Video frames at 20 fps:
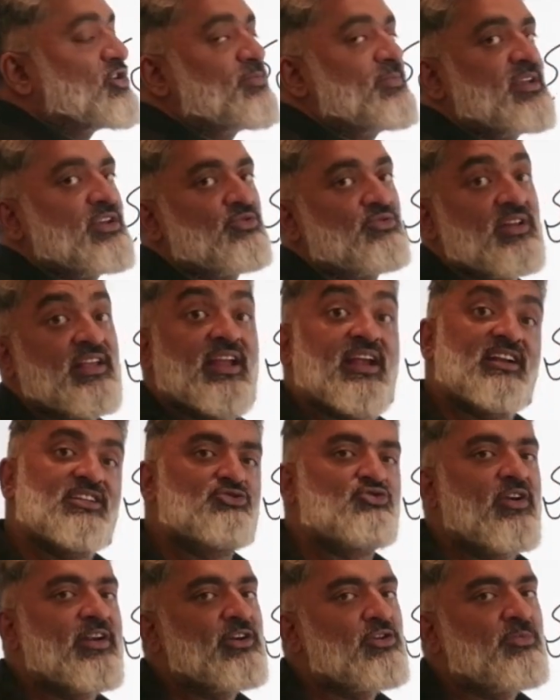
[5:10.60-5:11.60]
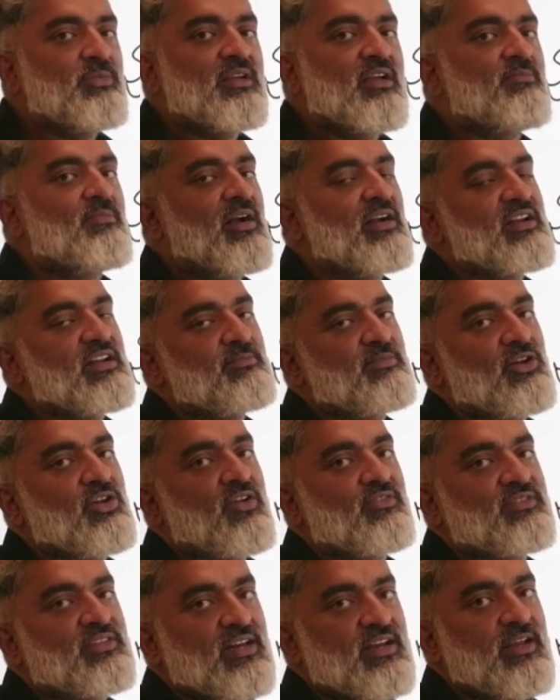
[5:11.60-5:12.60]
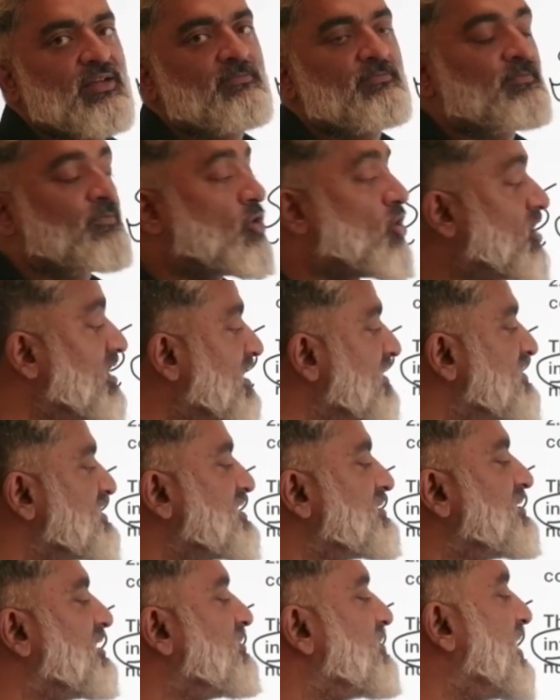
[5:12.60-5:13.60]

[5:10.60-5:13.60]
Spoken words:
unique. It is going to be a multiple of 3 or divisible by